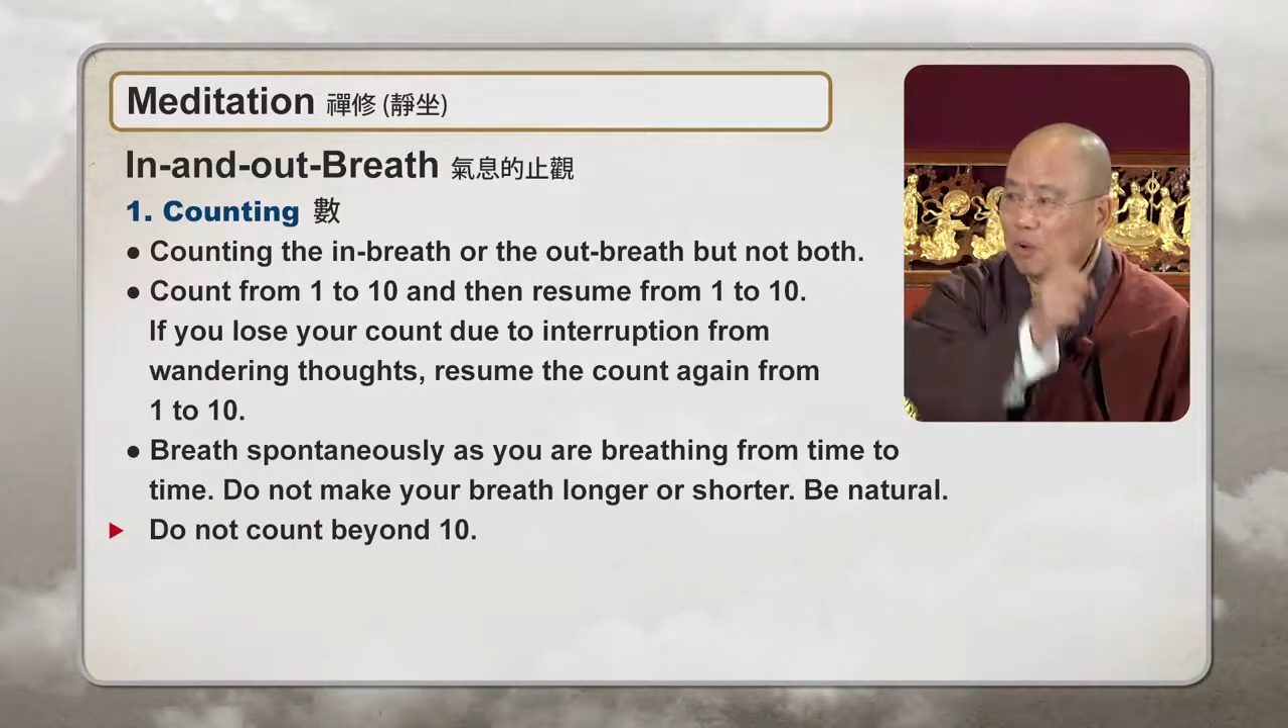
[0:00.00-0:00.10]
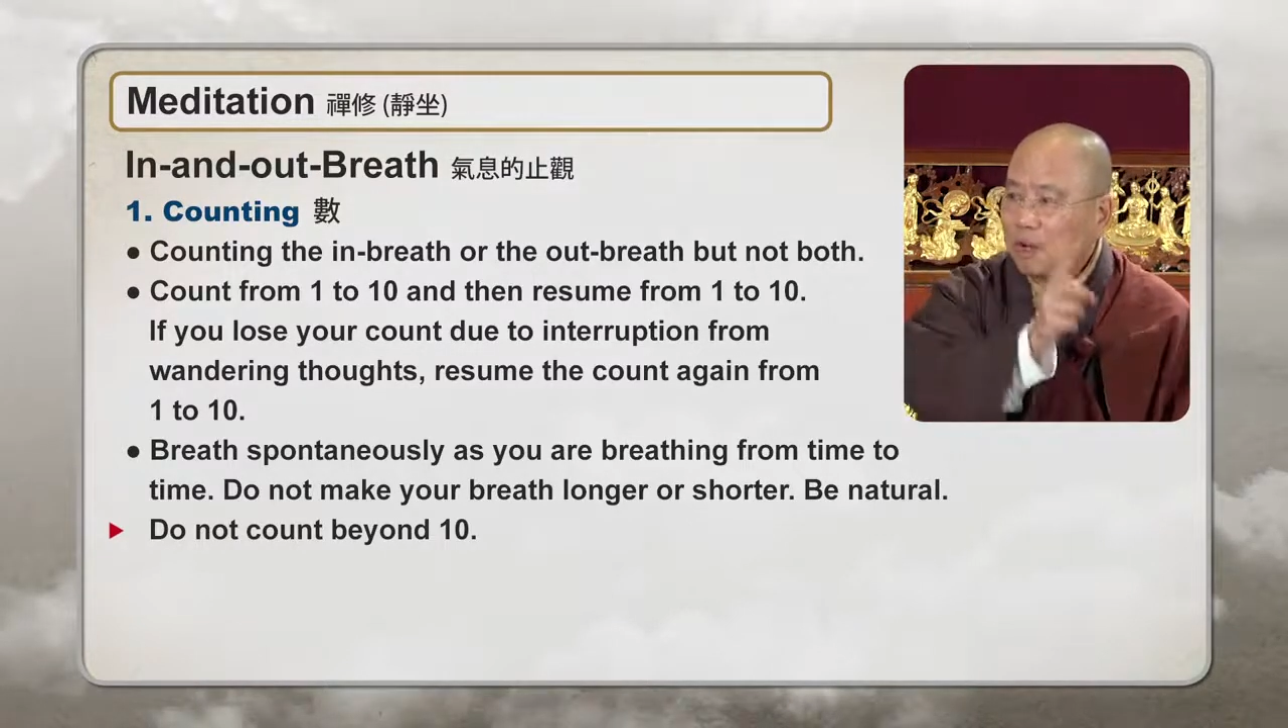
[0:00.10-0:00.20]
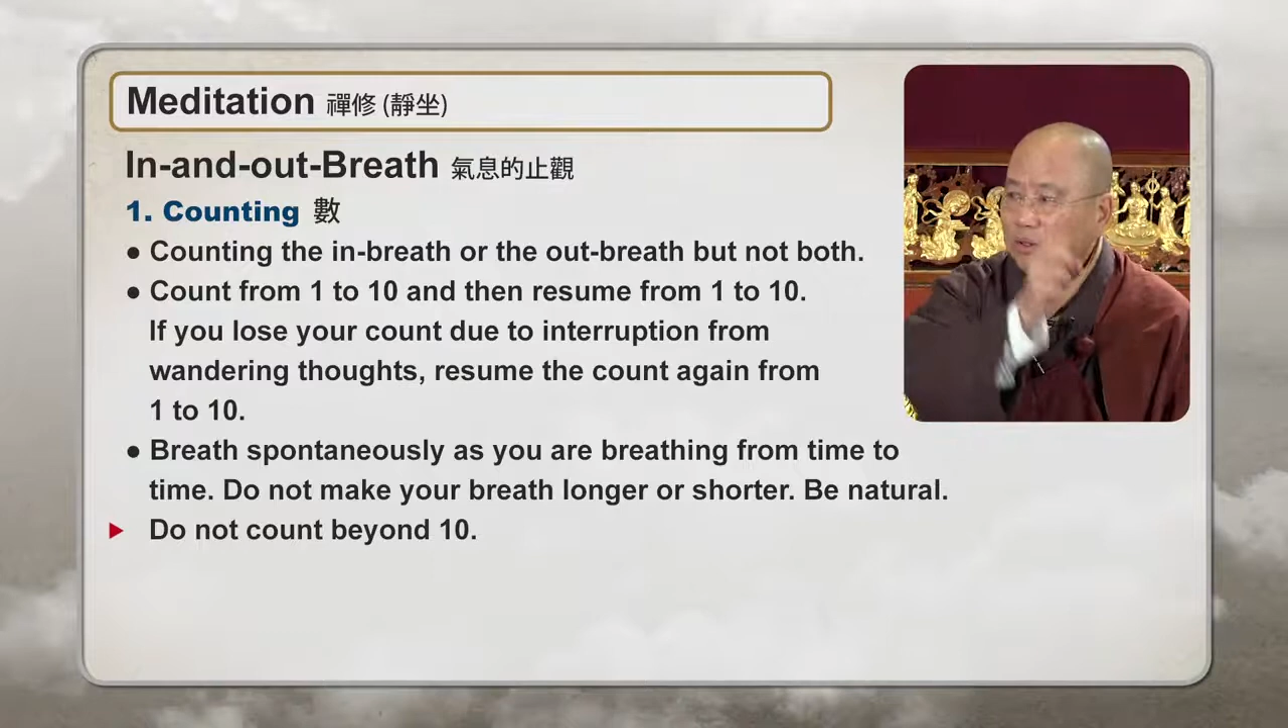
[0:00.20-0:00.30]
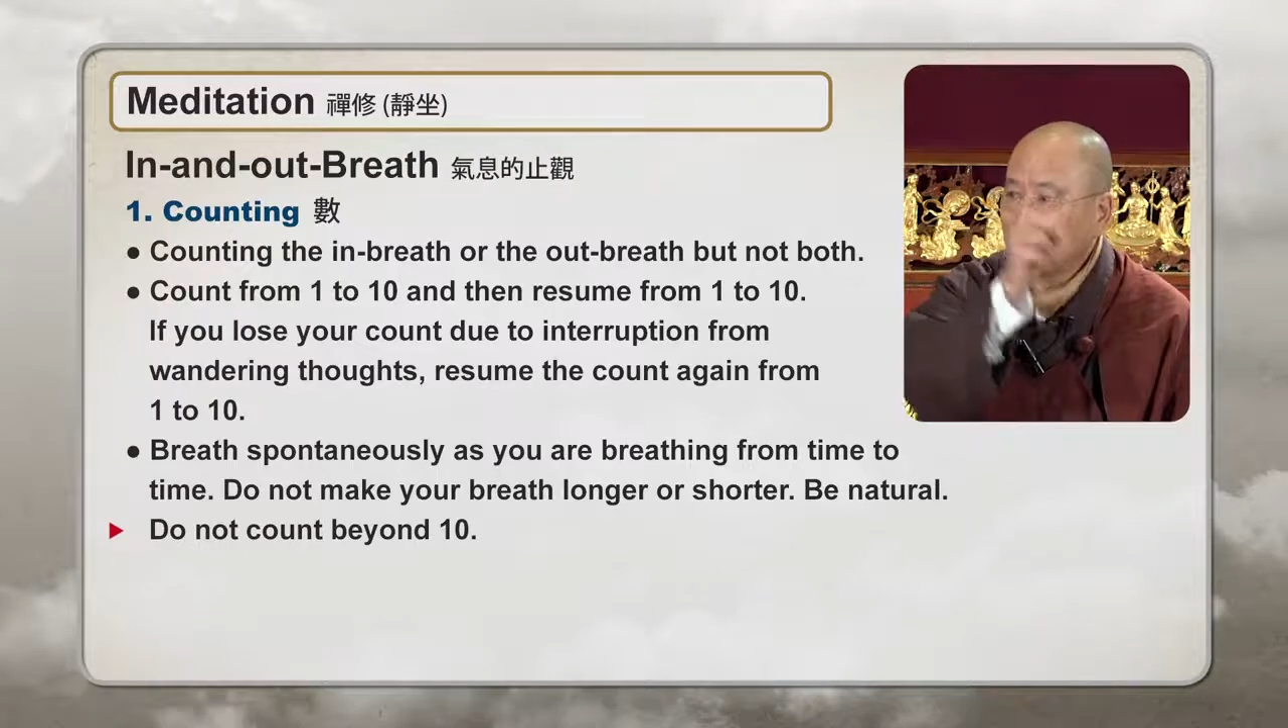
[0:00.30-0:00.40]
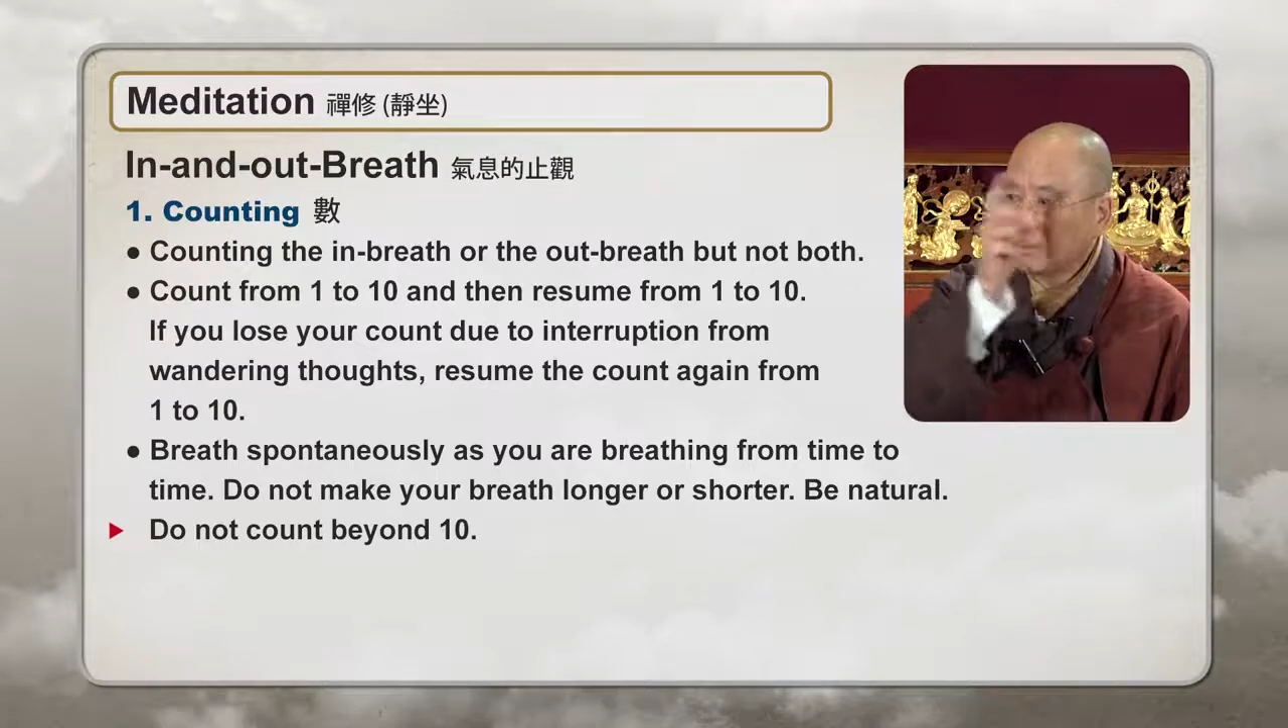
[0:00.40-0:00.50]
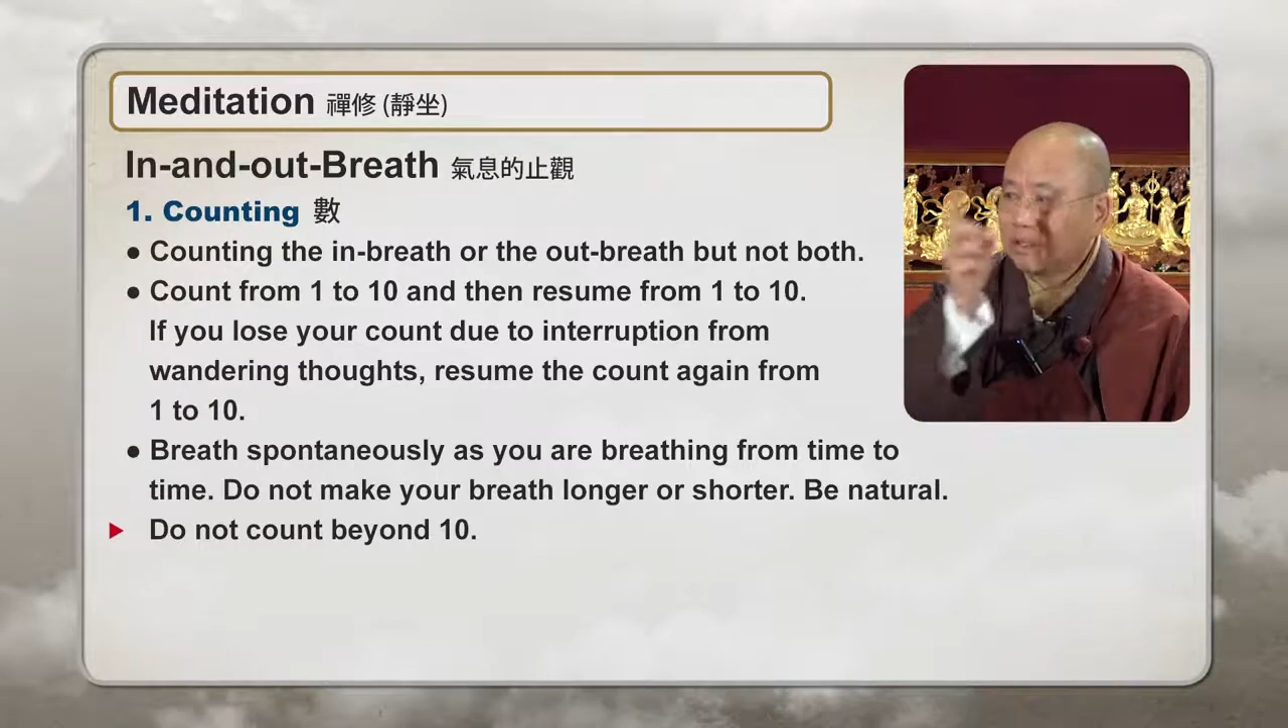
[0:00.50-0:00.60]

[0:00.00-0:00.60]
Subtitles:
1